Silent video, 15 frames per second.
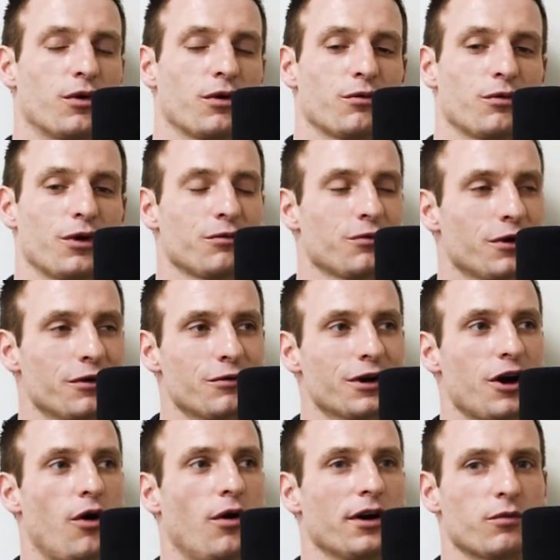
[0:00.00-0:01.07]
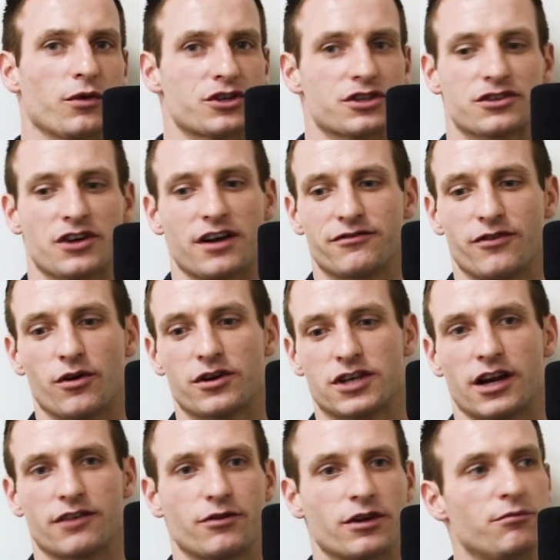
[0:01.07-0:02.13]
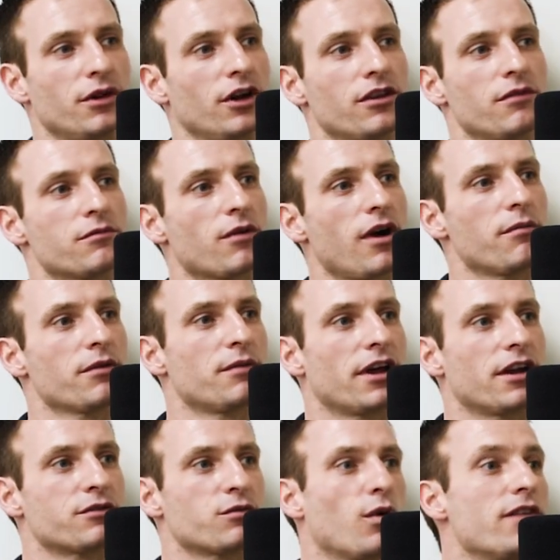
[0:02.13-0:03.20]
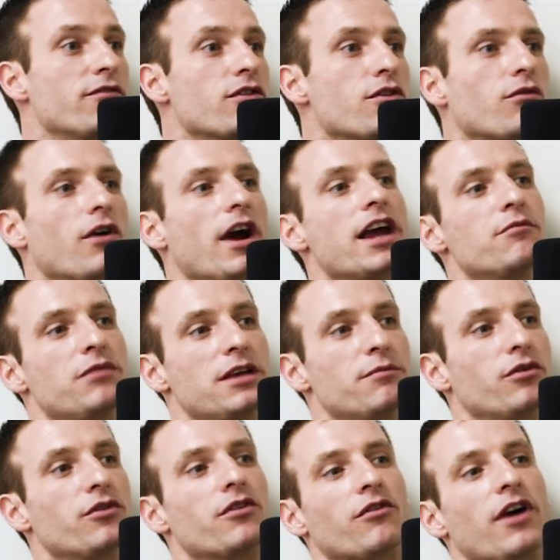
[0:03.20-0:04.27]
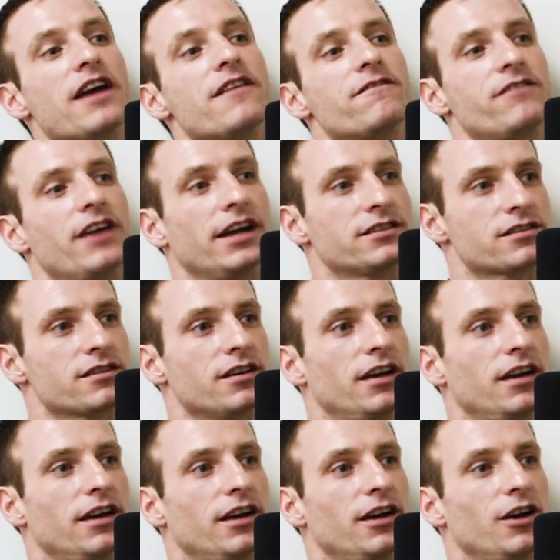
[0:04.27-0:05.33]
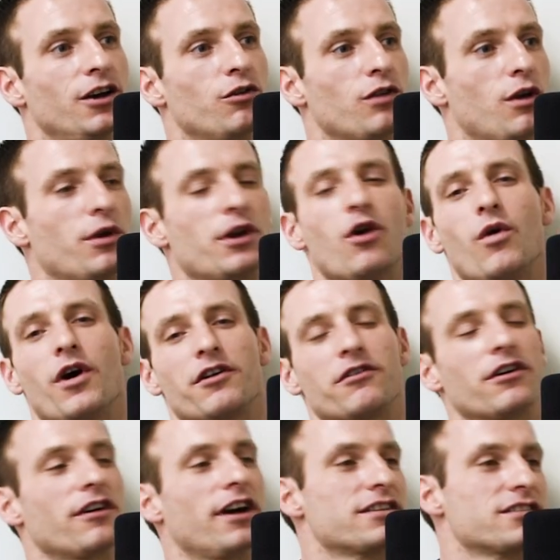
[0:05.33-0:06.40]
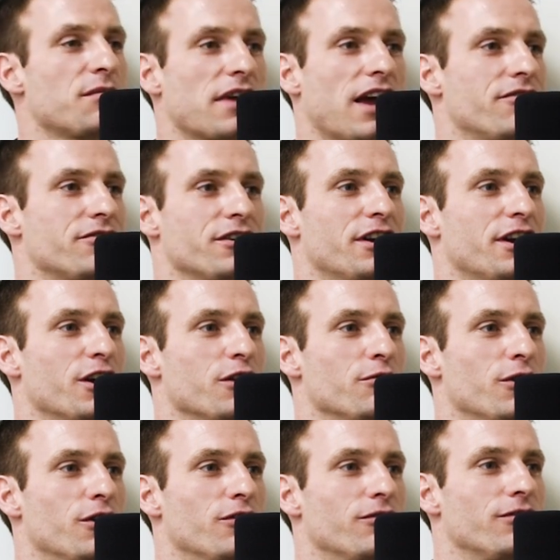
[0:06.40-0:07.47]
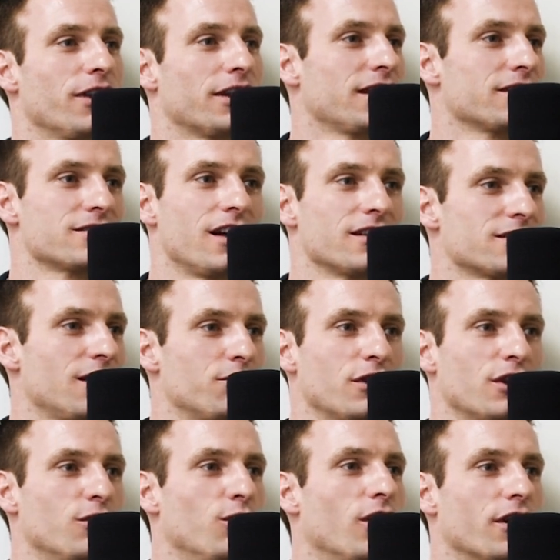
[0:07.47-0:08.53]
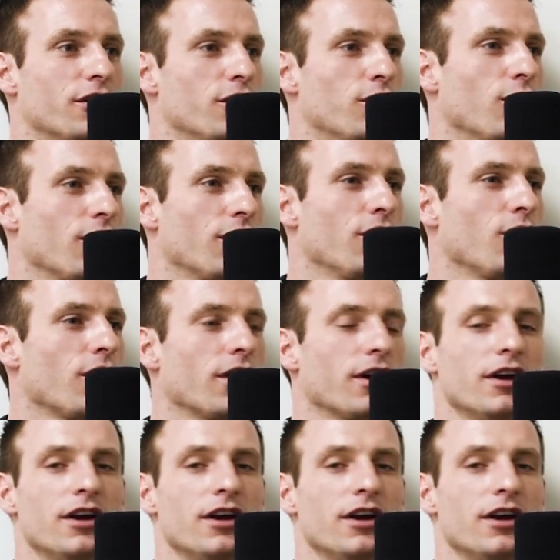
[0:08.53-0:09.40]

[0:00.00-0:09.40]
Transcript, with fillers: we're we're going and we're just trying to focus on if we can build up property management, wait for the right people, yeah. the right fits. Yeah. You know, we don't want to regret something after a year and move. Like that's not something you want to do. Or no. or